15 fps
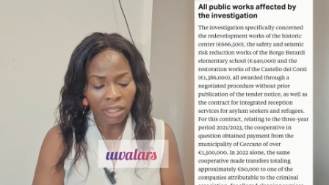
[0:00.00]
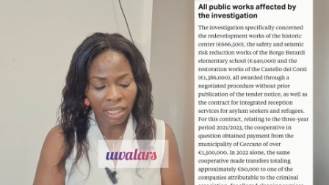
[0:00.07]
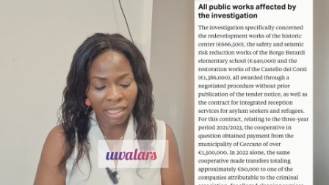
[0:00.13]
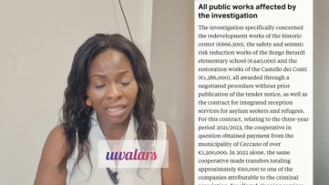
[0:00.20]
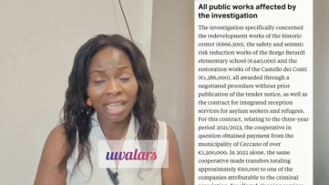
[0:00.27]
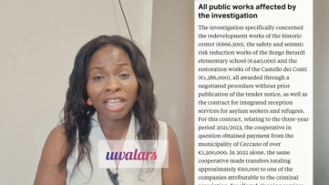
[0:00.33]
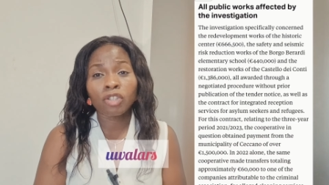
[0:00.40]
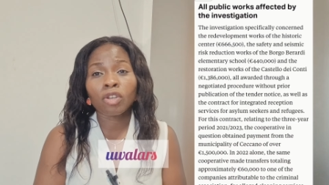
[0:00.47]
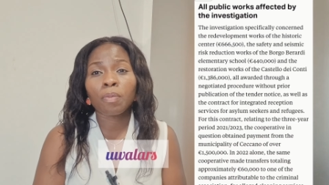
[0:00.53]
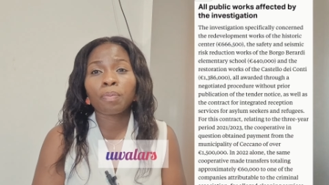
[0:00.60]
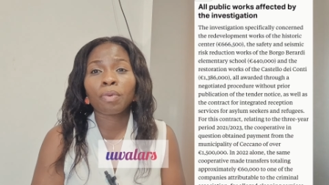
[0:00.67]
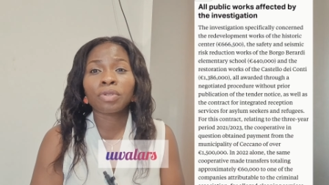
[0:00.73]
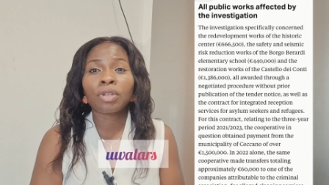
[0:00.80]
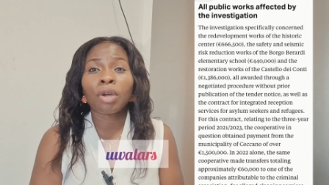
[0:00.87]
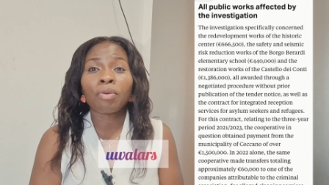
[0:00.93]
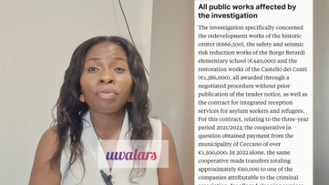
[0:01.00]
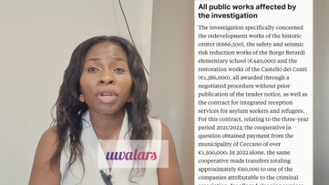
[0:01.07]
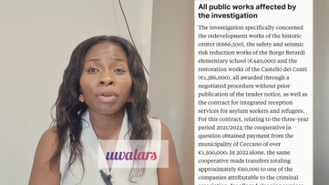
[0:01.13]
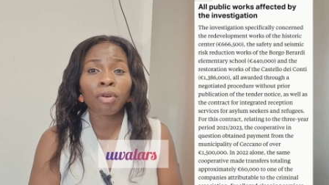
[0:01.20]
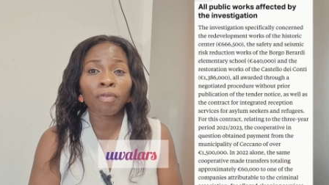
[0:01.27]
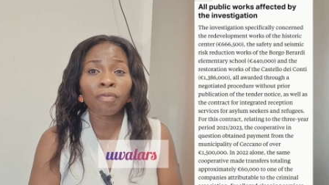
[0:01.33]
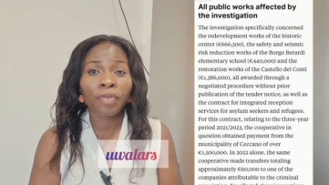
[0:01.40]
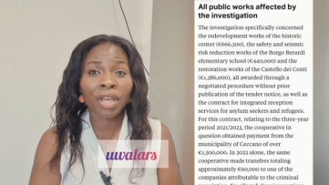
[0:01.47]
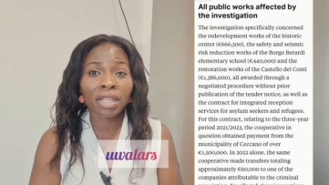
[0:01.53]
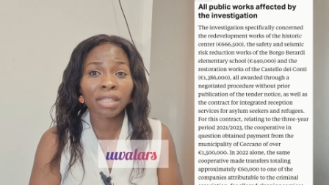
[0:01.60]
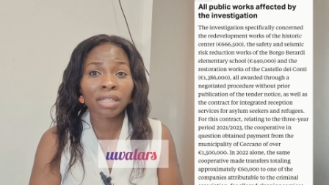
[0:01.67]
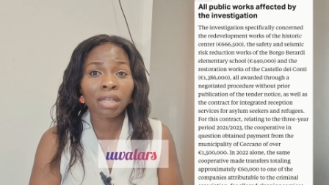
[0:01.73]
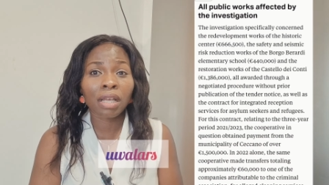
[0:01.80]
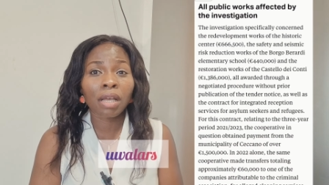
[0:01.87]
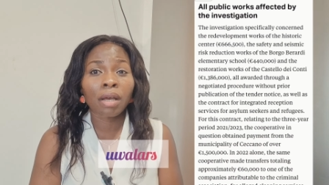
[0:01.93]
They say he supposed renovate
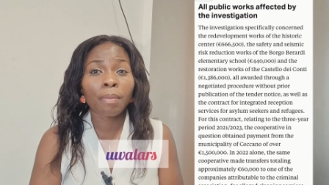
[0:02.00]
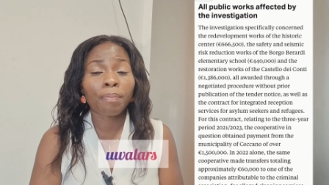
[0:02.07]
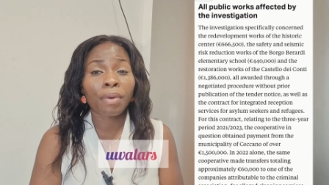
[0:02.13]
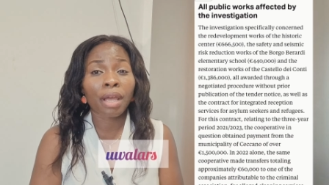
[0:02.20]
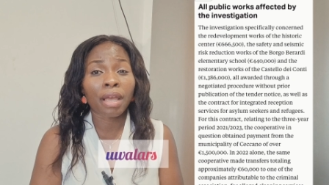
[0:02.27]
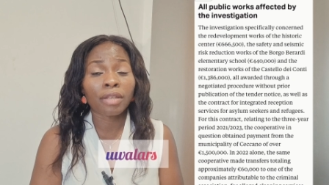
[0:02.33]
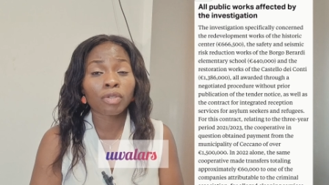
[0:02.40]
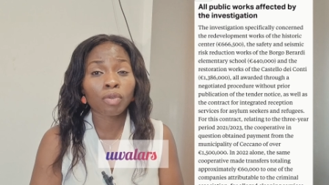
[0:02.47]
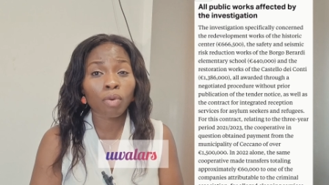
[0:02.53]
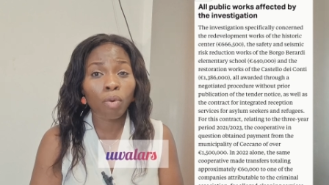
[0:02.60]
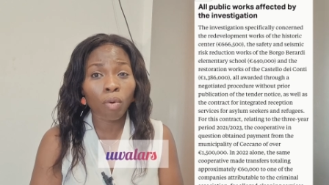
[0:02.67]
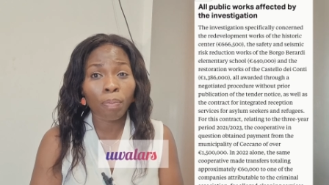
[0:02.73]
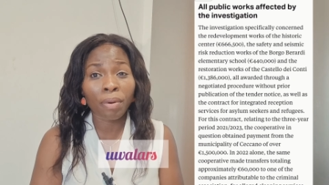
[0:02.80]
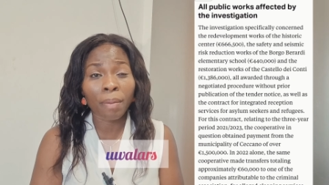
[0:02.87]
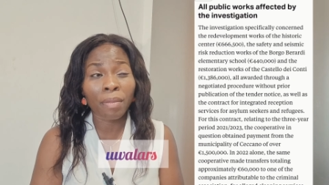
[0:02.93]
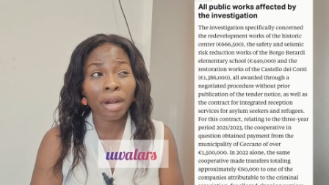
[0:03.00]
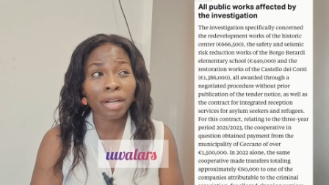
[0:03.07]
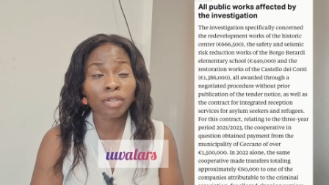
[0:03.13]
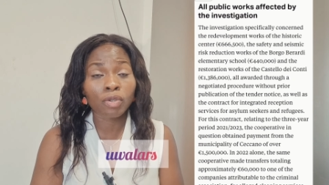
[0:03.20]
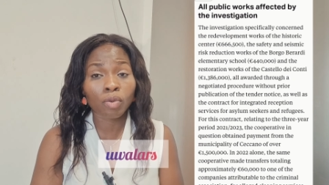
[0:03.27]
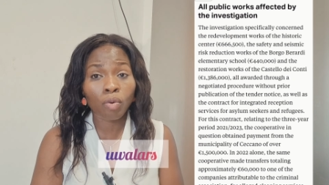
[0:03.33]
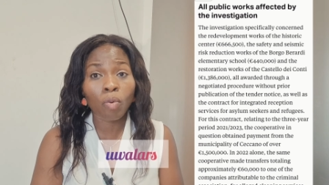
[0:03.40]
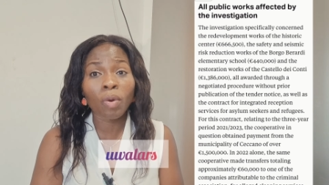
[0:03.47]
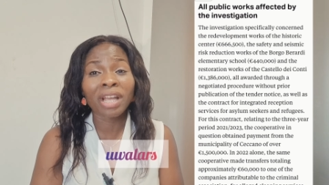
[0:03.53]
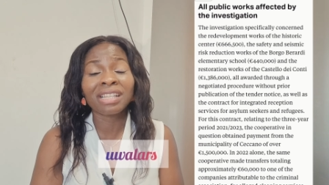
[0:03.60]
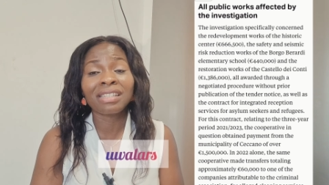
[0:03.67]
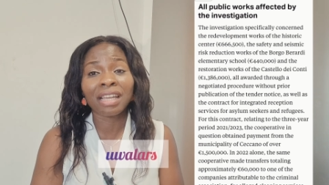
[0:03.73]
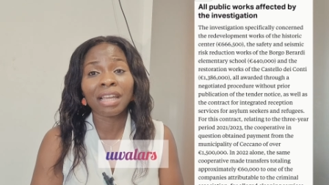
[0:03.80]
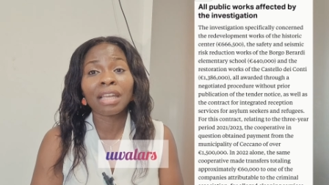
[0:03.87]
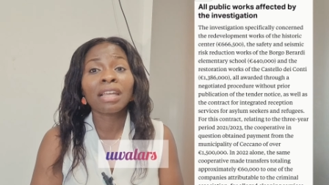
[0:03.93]
a school, primary school, where
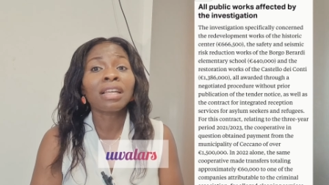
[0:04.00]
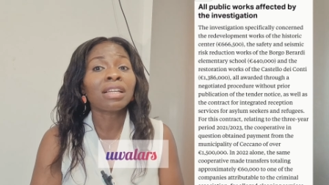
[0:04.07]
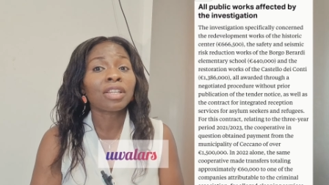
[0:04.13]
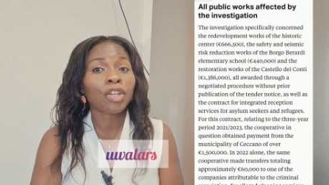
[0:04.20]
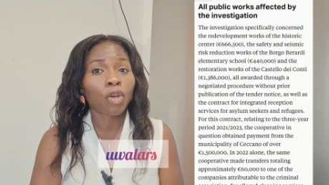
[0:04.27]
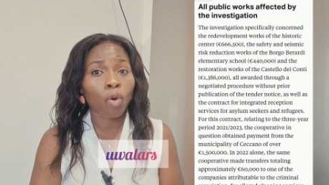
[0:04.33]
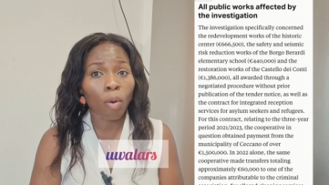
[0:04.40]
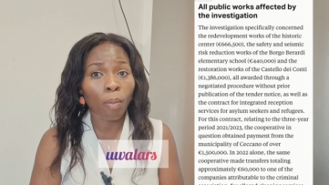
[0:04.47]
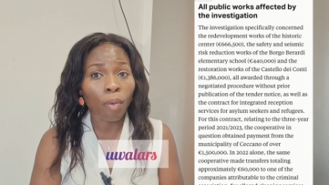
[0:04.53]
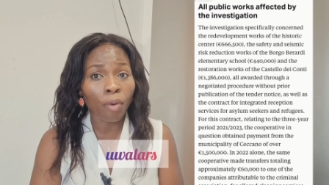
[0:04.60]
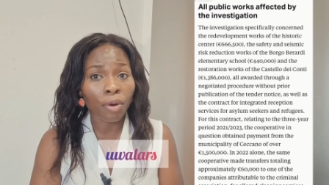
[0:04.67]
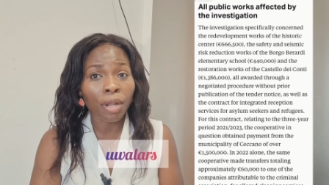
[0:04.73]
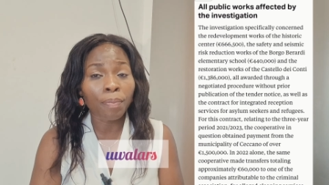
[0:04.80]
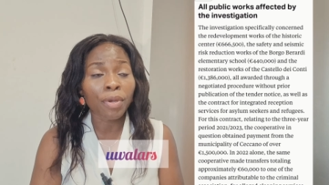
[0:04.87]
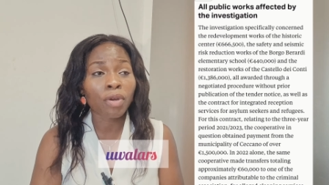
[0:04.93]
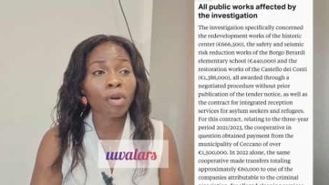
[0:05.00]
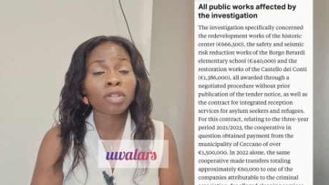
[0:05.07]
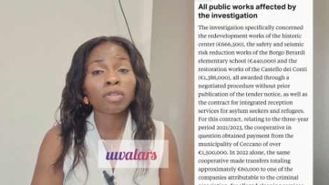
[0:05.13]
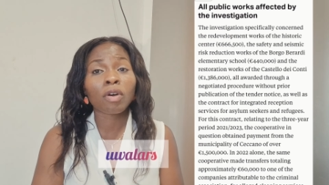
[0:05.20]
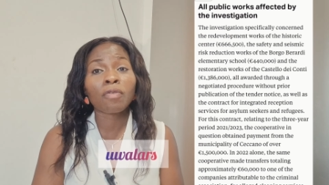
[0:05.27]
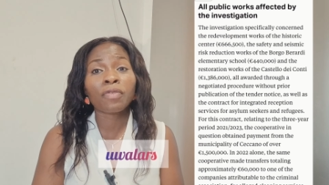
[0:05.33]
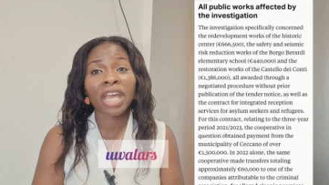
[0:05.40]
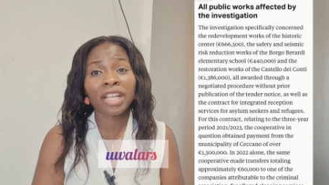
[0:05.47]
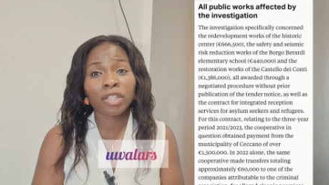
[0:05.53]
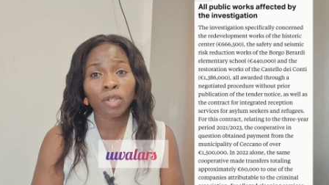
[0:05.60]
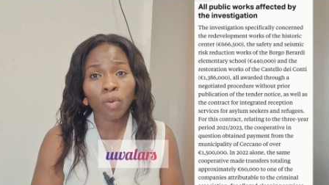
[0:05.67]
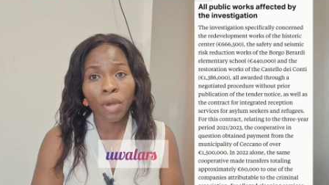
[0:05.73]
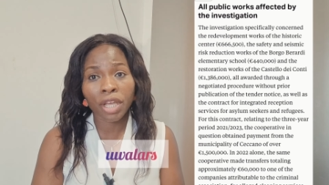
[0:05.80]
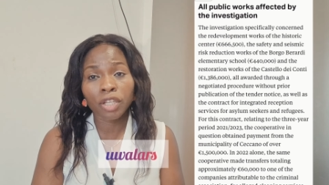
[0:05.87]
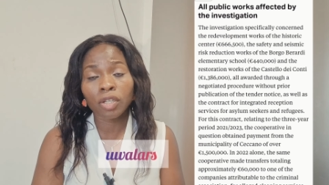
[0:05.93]
they, the community, because of
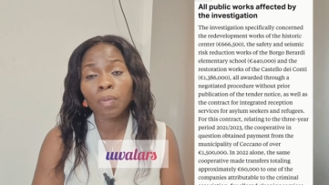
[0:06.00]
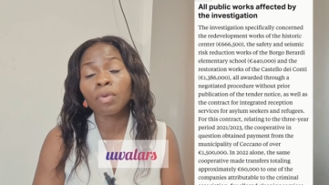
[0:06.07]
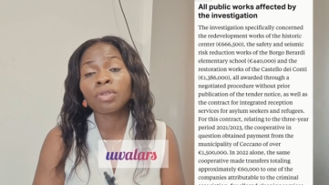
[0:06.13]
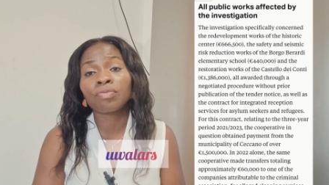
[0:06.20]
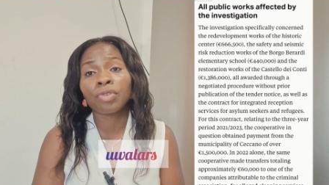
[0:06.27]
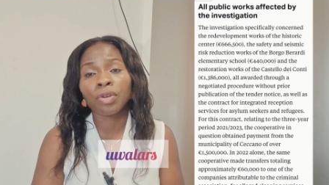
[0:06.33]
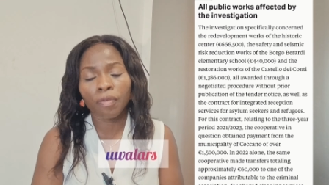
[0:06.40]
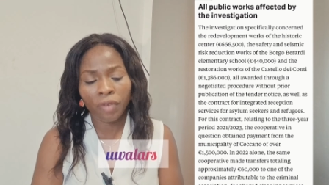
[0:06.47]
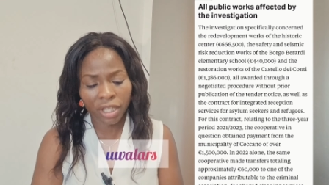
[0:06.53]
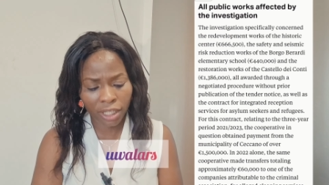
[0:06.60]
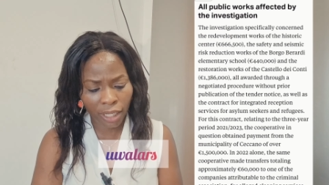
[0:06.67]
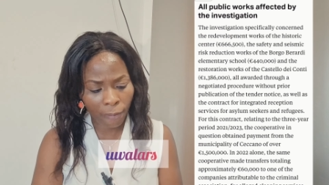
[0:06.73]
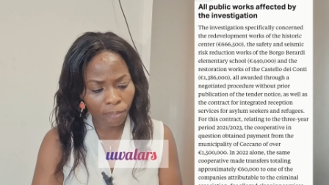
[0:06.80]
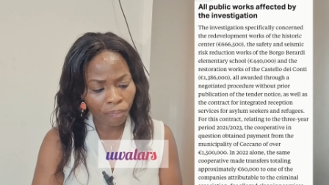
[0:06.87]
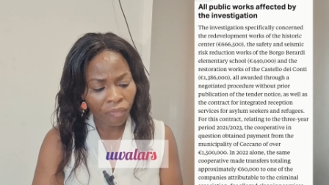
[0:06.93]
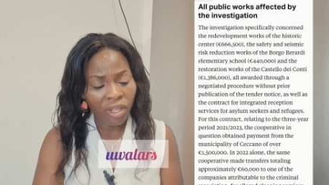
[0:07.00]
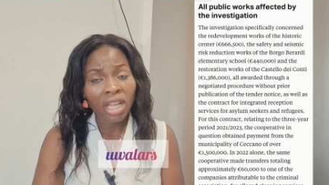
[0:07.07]
earthquake, he supposed renovate them.